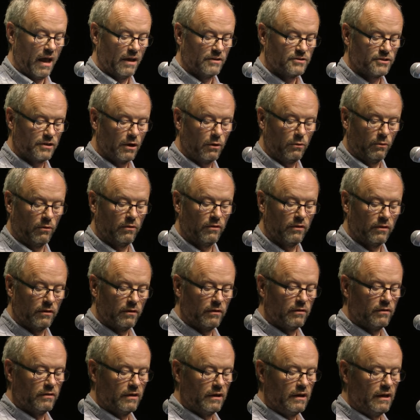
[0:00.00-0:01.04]
So
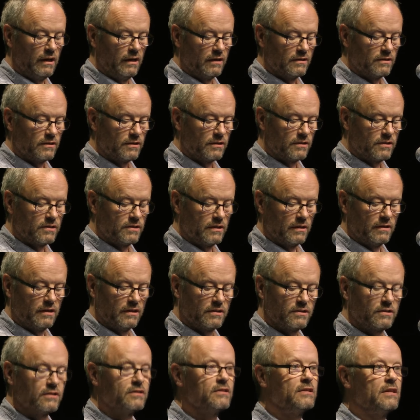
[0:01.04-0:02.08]

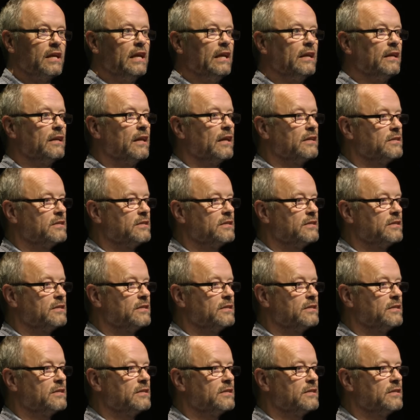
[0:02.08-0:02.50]
this scene